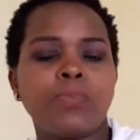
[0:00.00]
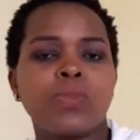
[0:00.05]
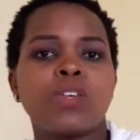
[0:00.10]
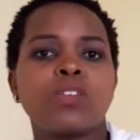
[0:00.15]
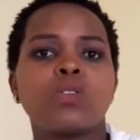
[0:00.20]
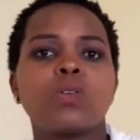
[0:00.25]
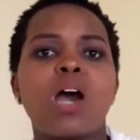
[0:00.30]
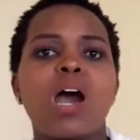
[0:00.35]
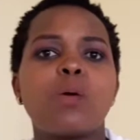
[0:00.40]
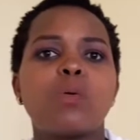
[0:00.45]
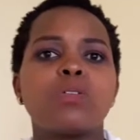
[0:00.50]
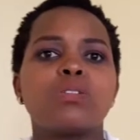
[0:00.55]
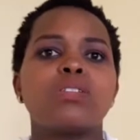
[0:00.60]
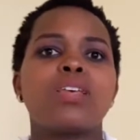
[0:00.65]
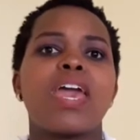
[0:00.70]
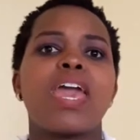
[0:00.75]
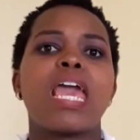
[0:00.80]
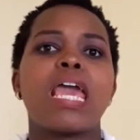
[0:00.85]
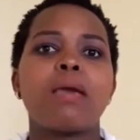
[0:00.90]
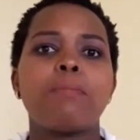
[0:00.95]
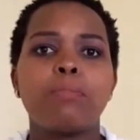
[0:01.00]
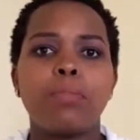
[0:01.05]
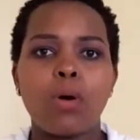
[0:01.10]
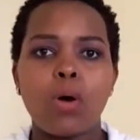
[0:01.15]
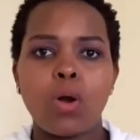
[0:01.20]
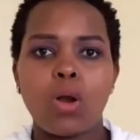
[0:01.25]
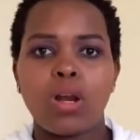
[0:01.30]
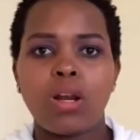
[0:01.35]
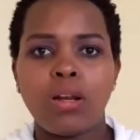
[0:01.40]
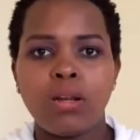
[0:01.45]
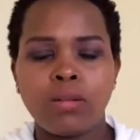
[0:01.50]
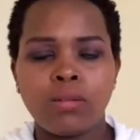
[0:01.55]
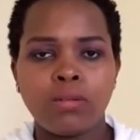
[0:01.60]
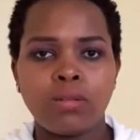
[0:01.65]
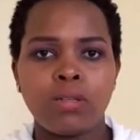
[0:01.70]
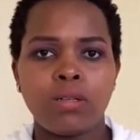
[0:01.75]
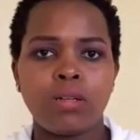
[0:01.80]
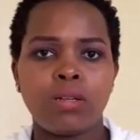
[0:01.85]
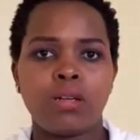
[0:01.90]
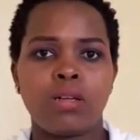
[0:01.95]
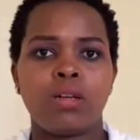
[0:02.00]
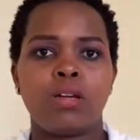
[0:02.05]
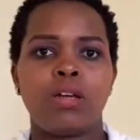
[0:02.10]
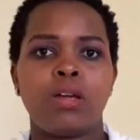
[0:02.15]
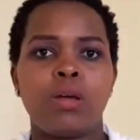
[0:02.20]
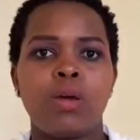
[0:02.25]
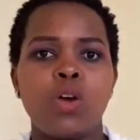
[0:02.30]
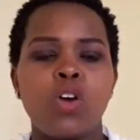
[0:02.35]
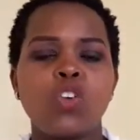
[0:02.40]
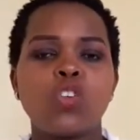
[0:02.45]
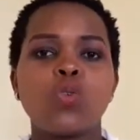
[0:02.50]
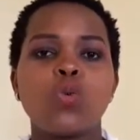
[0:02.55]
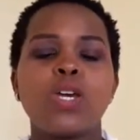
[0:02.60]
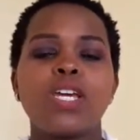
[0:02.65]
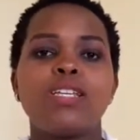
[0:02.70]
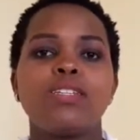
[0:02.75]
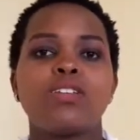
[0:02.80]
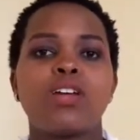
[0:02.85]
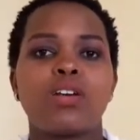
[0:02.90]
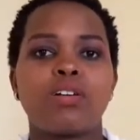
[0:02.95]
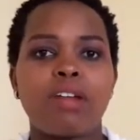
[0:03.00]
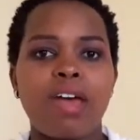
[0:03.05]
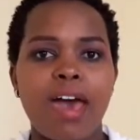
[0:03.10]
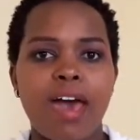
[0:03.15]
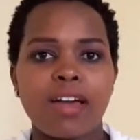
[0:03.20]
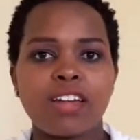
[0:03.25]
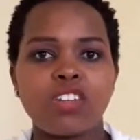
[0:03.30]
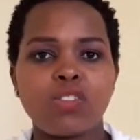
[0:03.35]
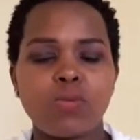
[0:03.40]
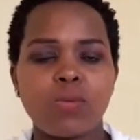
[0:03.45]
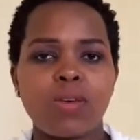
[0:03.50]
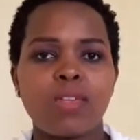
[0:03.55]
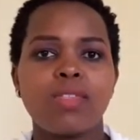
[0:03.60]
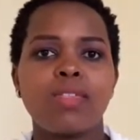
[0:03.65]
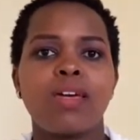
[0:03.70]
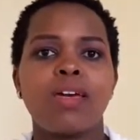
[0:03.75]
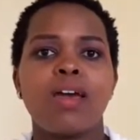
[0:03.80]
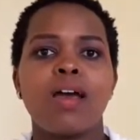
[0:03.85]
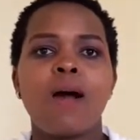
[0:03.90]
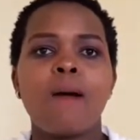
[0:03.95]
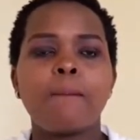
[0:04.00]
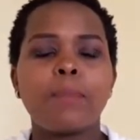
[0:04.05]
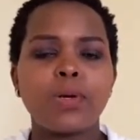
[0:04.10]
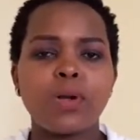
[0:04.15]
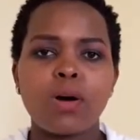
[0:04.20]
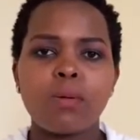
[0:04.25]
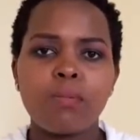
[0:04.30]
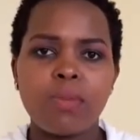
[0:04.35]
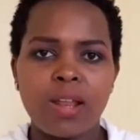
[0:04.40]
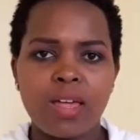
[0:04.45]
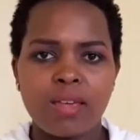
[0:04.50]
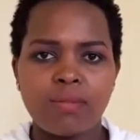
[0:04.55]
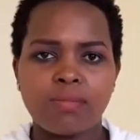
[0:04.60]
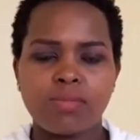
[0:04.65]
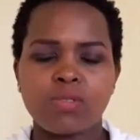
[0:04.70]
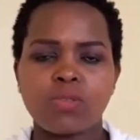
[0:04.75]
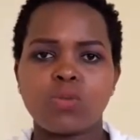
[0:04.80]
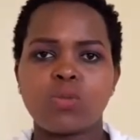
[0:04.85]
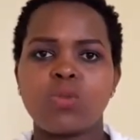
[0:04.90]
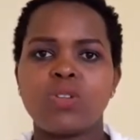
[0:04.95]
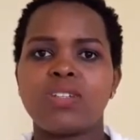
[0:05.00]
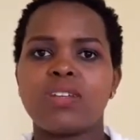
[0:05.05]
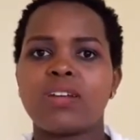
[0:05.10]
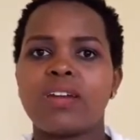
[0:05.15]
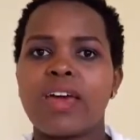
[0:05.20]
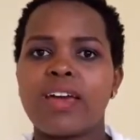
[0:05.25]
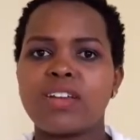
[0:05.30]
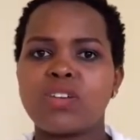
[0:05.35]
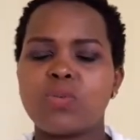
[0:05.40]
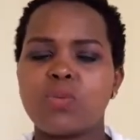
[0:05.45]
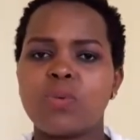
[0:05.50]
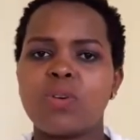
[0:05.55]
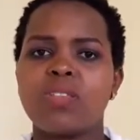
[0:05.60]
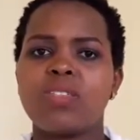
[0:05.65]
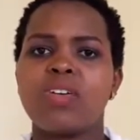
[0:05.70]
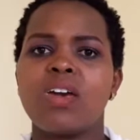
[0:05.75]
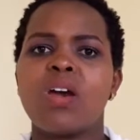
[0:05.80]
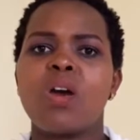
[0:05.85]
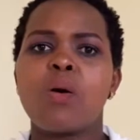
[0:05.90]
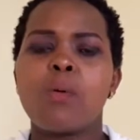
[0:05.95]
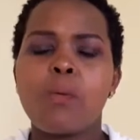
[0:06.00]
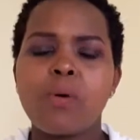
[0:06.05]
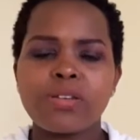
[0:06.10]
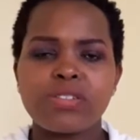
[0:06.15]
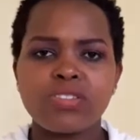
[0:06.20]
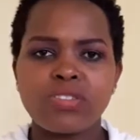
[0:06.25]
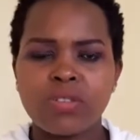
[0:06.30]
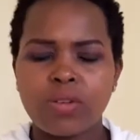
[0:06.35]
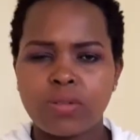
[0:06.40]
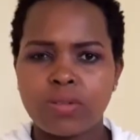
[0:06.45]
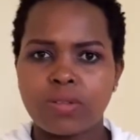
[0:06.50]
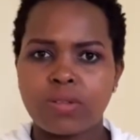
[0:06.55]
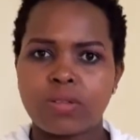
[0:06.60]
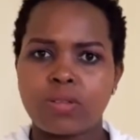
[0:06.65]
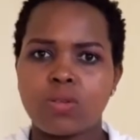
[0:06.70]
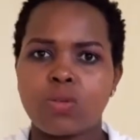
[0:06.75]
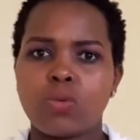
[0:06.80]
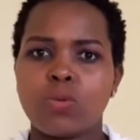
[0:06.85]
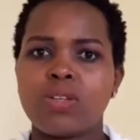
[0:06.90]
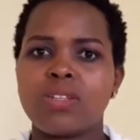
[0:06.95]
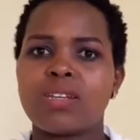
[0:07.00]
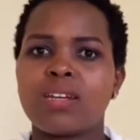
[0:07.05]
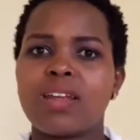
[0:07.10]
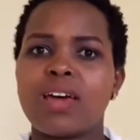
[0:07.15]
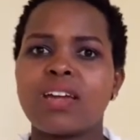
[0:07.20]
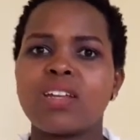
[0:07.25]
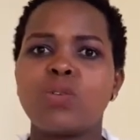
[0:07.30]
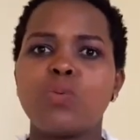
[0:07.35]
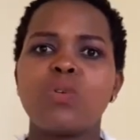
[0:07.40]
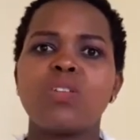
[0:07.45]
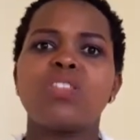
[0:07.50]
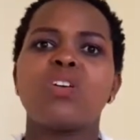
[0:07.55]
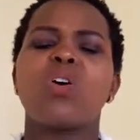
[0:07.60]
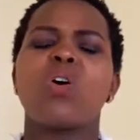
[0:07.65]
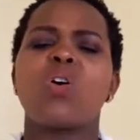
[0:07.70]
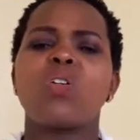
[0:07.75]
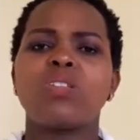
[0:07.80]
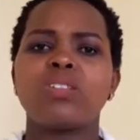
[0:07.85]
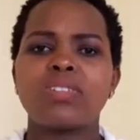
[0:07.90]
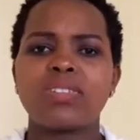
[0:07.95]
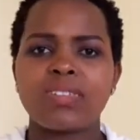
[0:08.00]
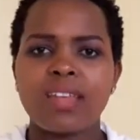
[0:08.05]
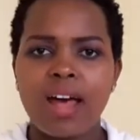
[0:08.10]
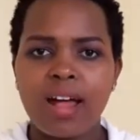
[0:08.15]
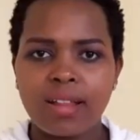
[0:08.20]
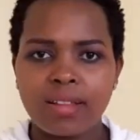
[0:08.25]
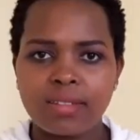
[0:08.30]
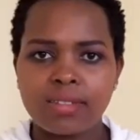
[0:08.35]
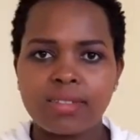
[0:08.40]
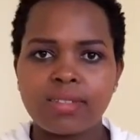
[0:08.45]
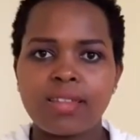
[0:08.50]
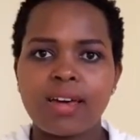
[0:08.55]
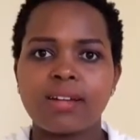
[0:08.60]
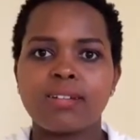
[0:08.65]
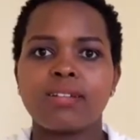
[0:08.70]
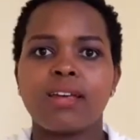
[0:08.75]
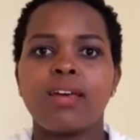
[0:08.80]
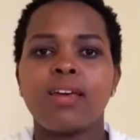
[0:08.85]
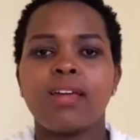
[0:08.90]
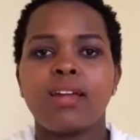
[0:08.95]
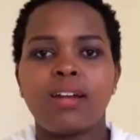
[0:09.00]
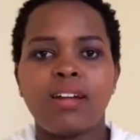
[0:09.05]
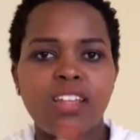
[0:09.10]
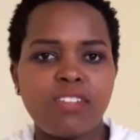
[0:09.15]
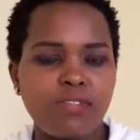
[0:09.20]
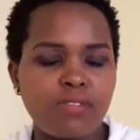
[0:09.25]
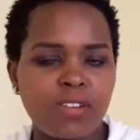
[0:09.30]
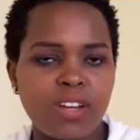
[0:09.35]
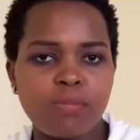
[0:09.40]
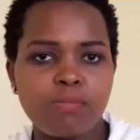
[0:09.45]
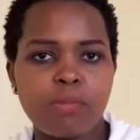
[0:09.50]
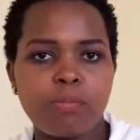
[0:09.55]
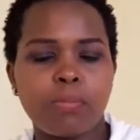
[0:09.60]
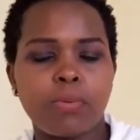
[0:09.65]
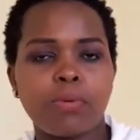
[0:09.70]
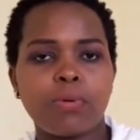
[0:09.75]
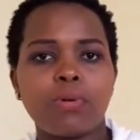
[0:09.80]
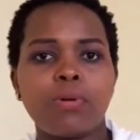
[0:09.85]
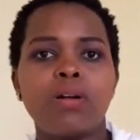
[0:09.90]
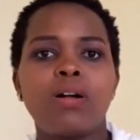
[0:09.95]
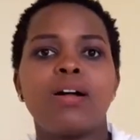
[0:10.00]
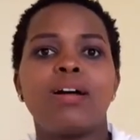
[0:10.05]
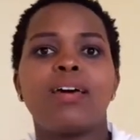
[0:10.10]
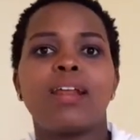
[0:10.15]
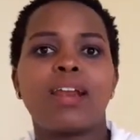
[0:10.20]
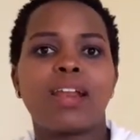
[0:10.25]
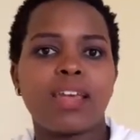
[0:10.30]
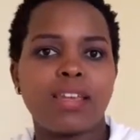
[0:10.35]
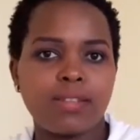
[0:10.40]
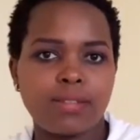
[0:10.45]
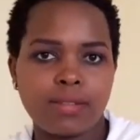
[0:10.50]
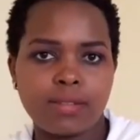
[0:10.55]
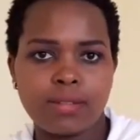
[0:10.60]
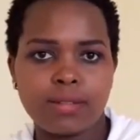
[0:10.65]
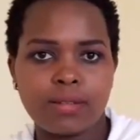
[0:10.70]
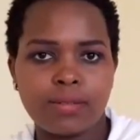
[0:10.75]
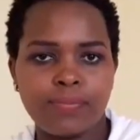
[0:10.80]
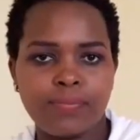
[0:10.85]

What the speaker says: So I was able to interact with problems, to interact with questions, to interact with concerns that different people raised.